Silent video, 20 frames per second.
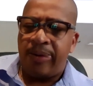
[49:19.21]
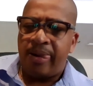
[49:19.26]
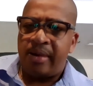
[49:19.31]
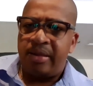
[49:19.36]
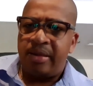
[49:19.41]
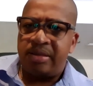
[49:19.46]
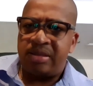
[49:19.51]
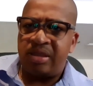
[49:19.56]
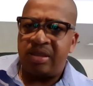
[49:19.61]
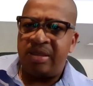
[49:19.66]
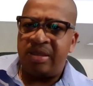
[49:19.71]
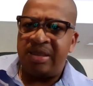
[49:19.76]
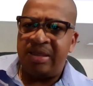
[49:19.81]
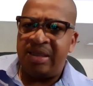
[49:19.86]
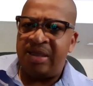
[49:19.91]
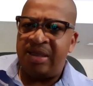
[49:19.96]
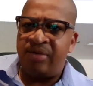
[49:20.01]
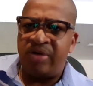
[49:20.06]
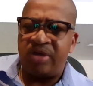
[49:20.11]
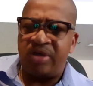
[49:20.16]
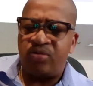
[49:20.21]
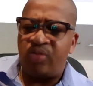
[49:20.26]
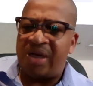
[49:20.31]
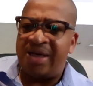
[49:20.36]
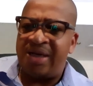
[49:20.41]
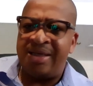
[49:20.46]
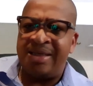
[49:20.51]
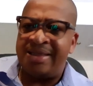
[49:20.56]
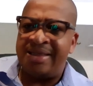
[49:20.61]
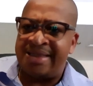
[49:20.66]
So he was well
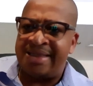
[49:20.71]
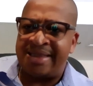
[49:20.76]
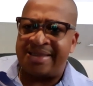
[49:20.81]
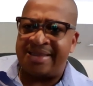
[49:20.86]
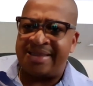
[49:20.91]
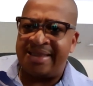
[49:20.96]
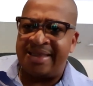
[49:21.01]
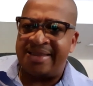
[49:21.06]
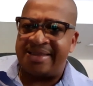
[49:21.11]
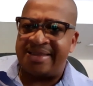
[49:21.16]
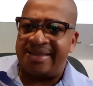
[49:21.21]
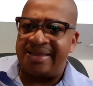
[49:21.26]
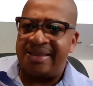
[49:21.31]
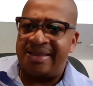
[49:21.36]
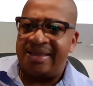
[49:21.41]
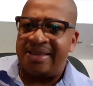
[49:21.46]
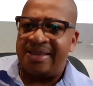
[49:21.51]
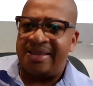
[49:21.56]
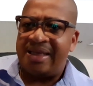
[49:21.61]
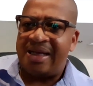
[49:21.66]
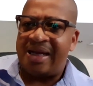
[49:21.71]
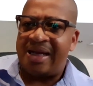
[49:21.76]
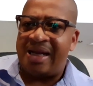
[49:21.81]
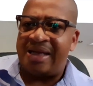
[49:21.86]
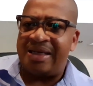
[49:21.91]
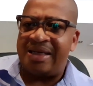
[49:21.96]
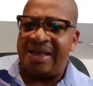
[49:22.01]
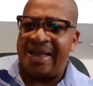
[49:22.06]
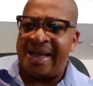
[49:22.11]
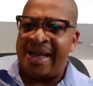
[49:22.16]
in his 60s at
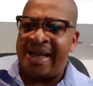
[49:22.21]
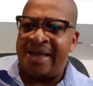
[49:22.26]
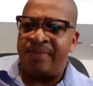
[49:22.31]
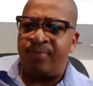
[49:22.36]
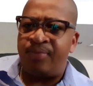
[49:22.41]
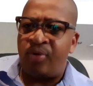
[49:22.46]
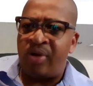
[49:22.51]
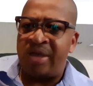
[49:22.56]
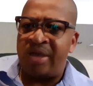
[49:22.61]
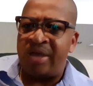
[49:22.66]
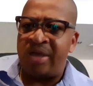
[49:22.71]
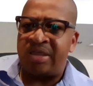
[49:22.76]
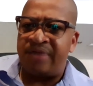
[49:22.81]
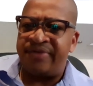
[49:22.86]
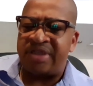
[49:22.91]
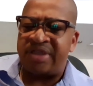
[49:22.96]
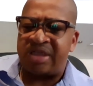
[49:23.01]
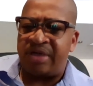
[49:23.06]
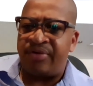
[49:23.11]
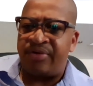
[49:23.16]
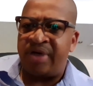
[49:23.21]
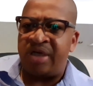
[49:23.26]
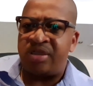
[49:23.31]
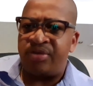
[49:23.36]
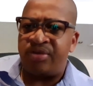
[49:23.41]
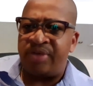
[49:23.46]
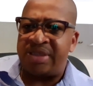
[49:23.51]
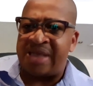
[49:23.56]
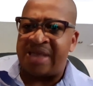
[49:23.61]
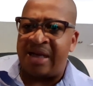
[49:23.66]
the end point of his career to
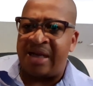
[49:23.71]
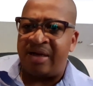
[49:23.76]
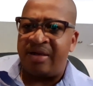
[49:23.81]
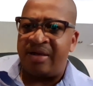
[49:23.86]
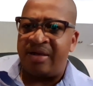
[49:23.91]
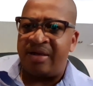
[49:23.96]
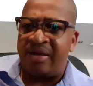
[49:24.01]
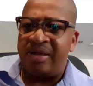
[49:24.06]
retire